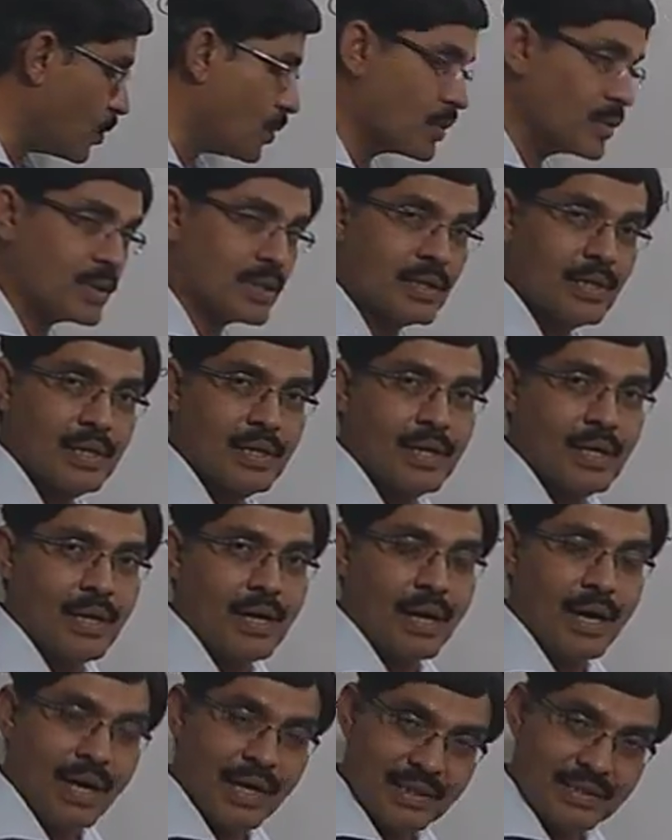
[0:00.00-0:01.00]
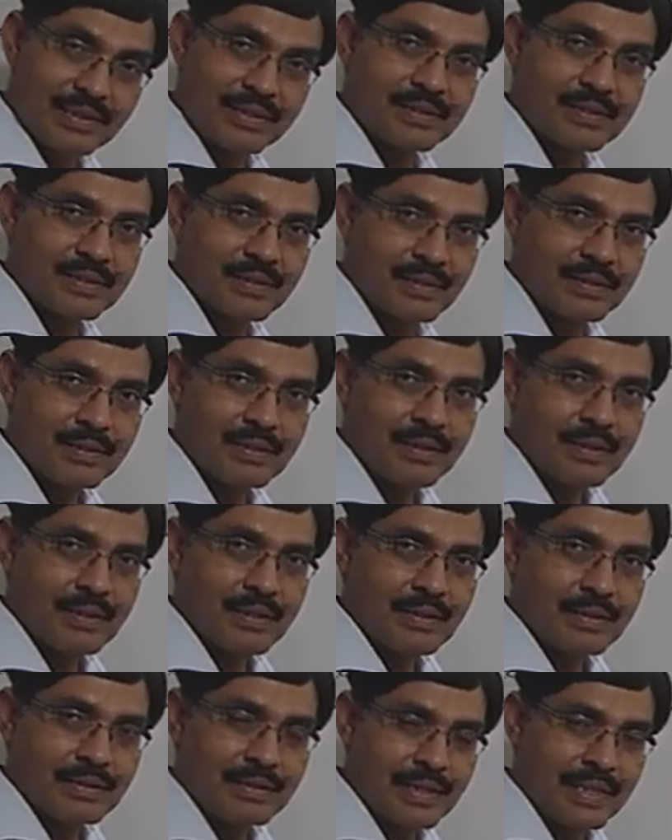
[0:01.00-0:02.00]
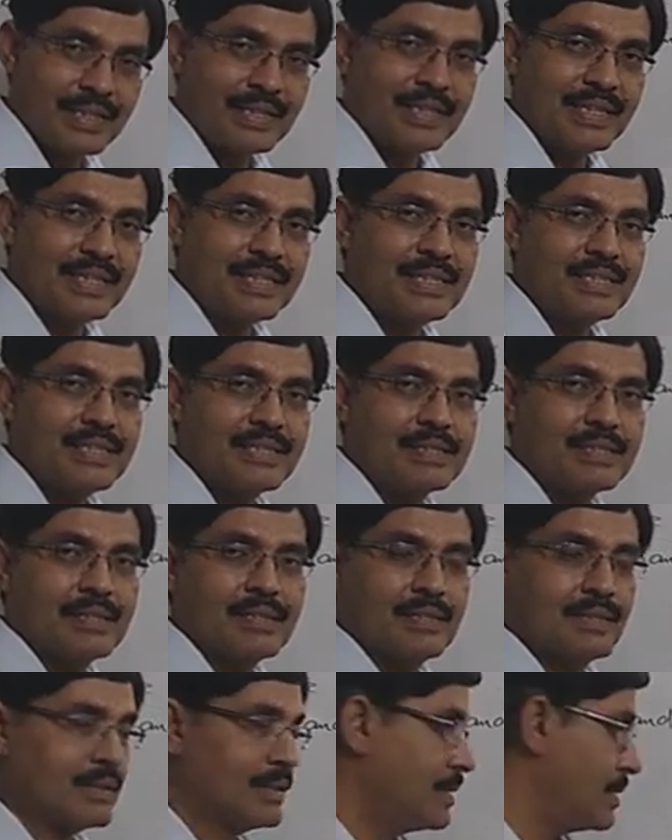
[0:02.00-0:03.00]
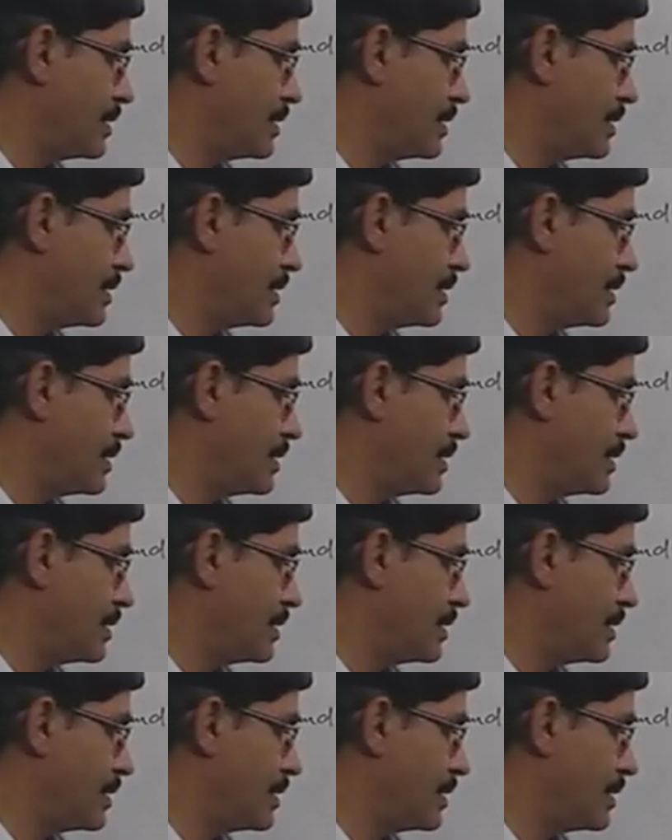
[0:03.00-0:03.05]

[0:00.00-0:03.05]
wrong answer, then it is